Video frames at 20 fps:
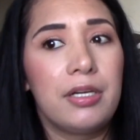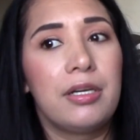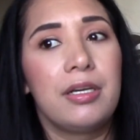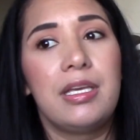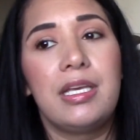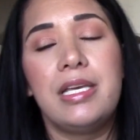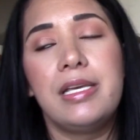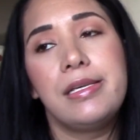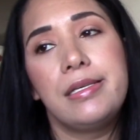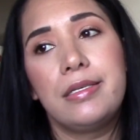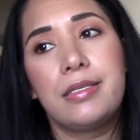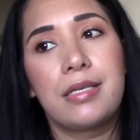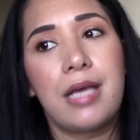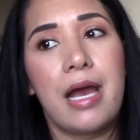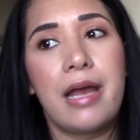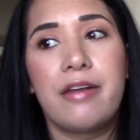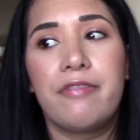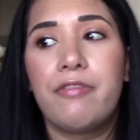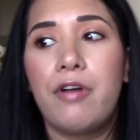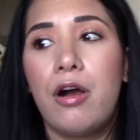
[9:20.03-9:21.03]
He's
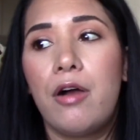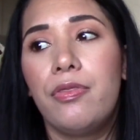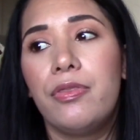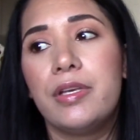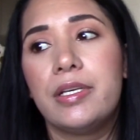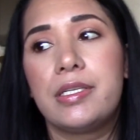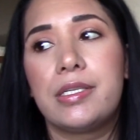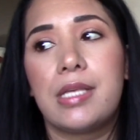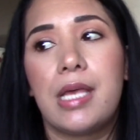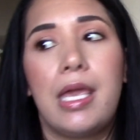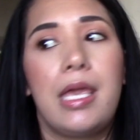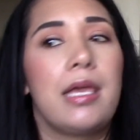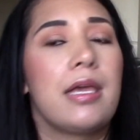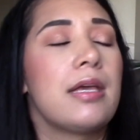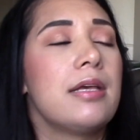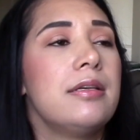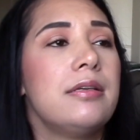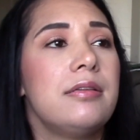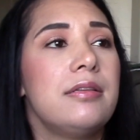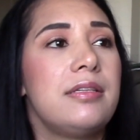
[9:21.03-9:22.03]
kind of on this
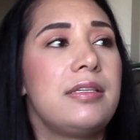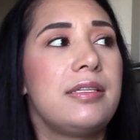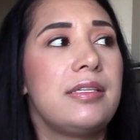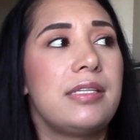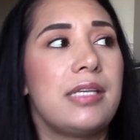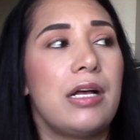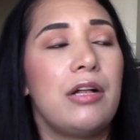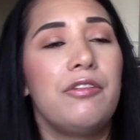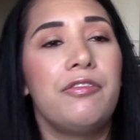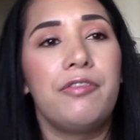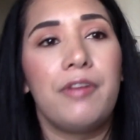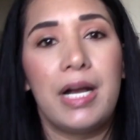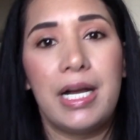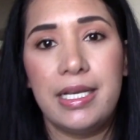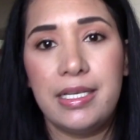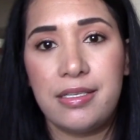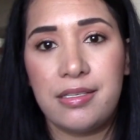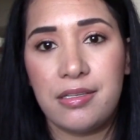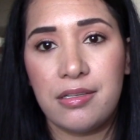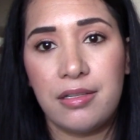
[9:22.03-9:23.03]
like
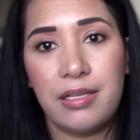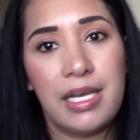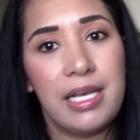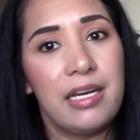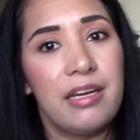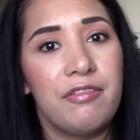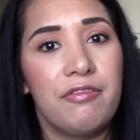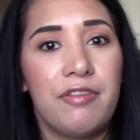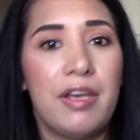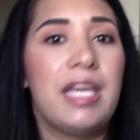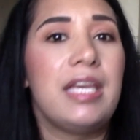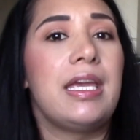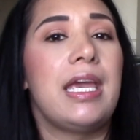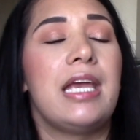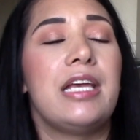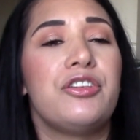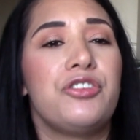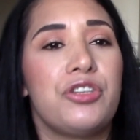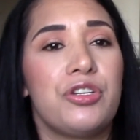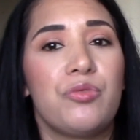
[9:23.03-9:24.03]
self-isolated
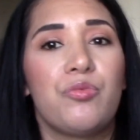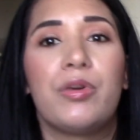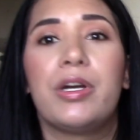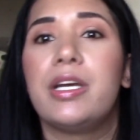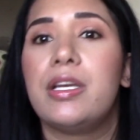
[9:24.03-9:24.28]
vacation where